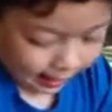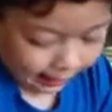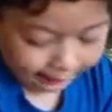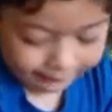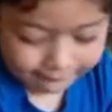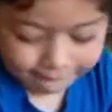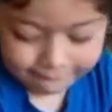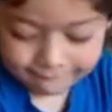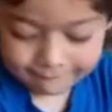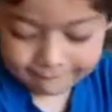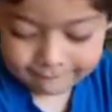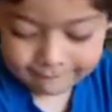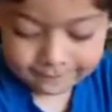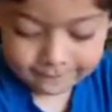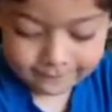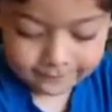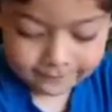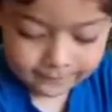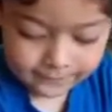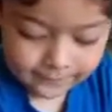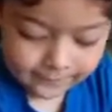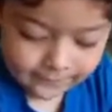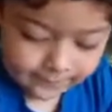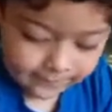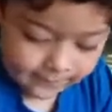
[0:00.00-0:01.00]
is the
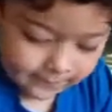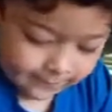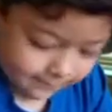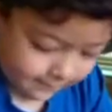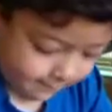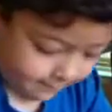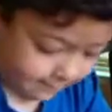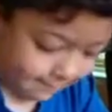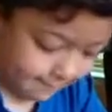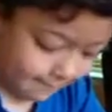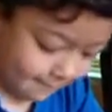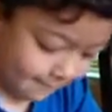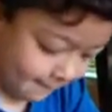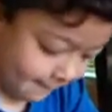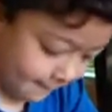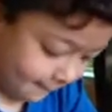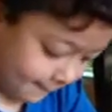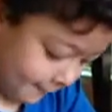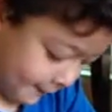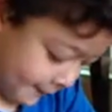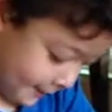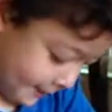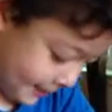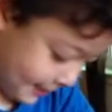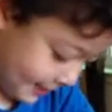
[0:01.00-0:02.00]
coldest planet?
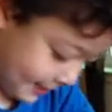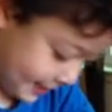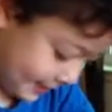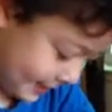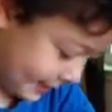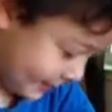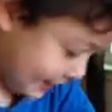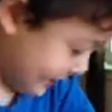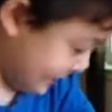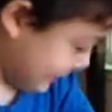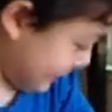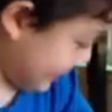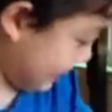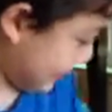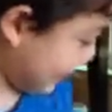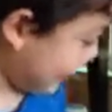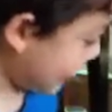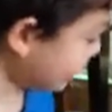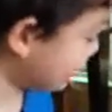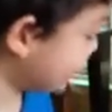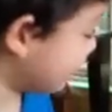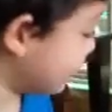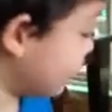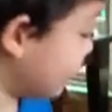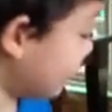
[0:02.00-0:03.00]
Hmm,
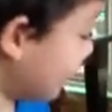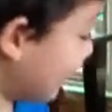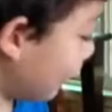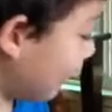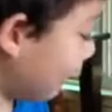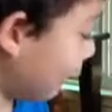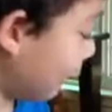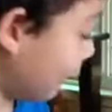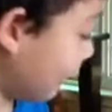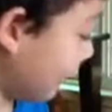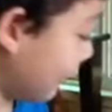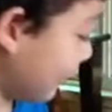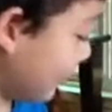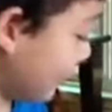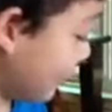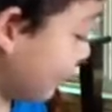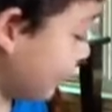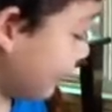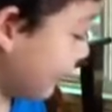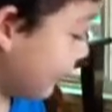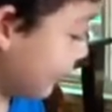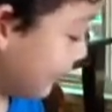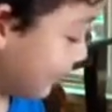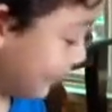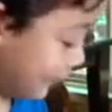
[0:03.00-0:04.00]
that's different.
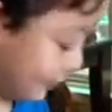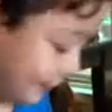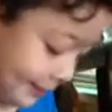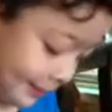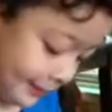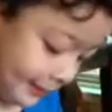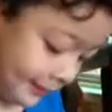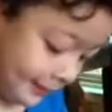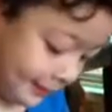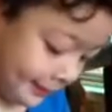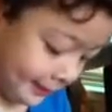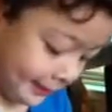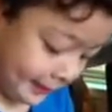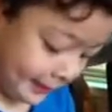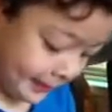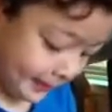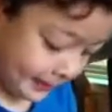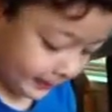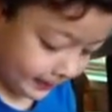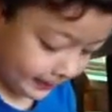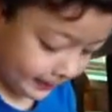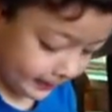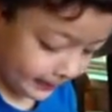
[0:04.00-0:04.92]
It has rings.